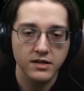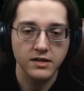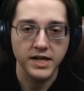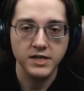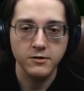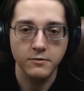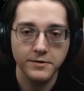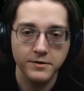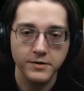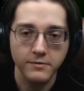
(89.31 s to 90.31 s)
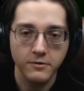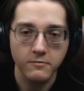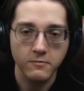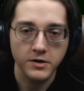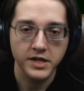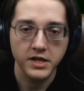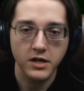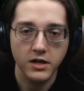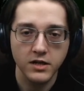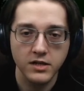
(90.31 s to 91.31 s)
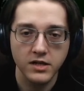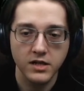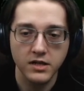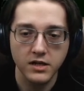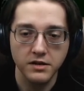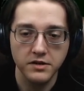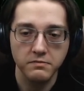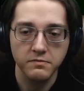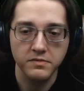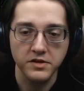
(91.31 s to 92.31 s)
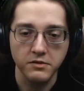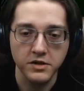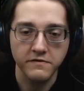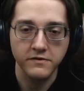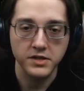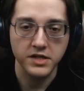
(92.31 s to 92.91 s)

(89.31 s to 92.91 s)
That's what we were doing. We were working on uh, the beautiful